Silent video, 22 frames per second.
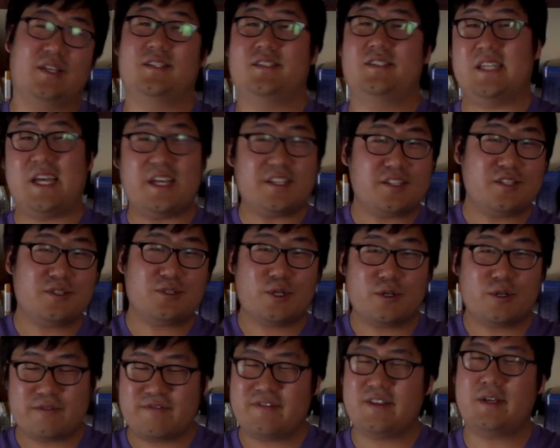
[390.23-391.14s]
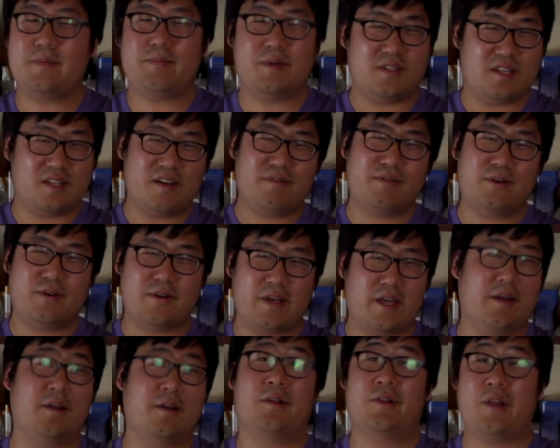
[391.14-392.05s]
Assassin Trophy, Bedevil,
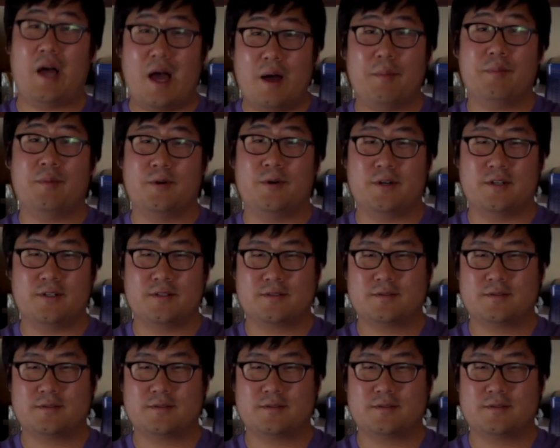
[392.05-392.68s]
and a lot more.